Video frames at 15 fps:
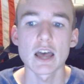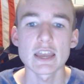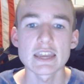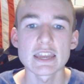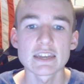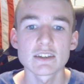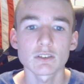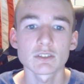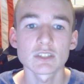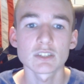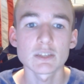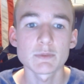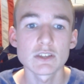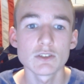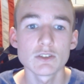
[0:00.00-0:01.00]
Intel
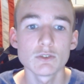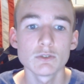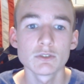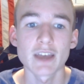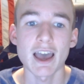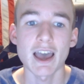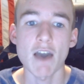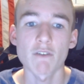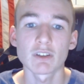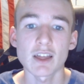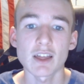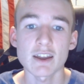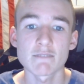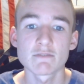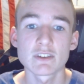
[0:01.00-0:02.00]
CPUs have a
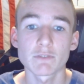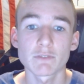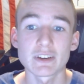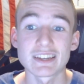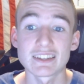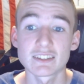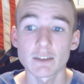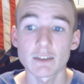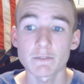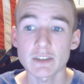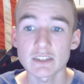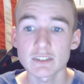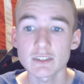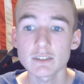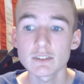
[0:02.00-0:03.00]
lot of different
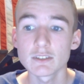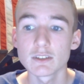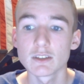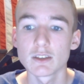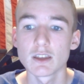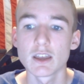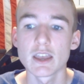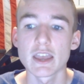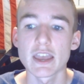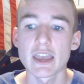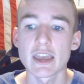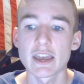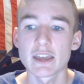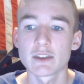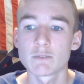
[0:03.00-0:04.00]
suffixes,
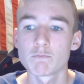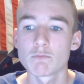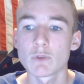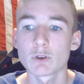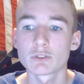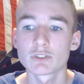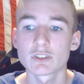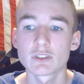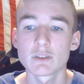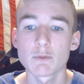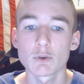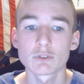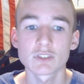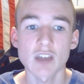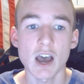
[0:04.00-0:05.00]
and the
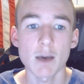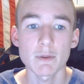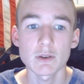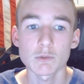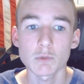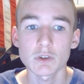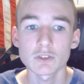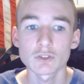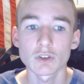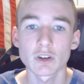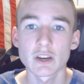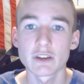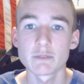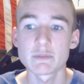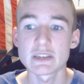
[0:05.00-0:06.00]
most common ones are
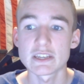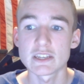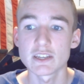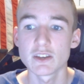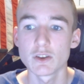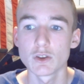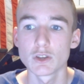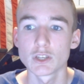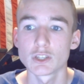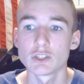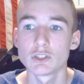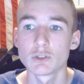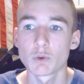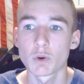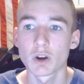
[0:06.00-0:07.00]
going to be
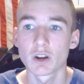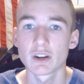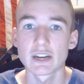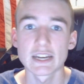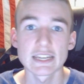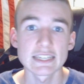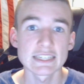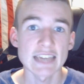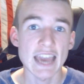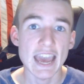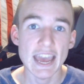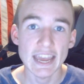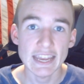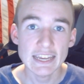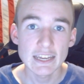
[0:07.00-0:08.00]
your
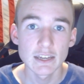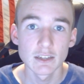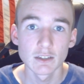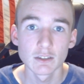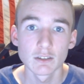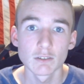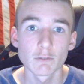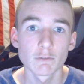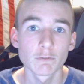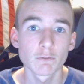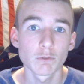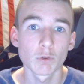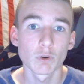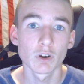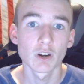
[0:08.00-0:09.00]
K
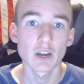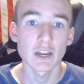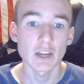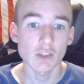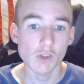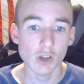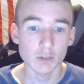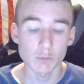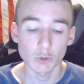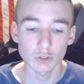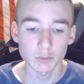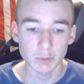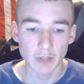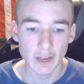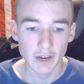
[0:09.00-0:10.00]
for an unlock
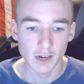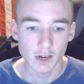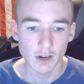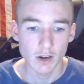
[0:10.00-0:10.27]
multiplier,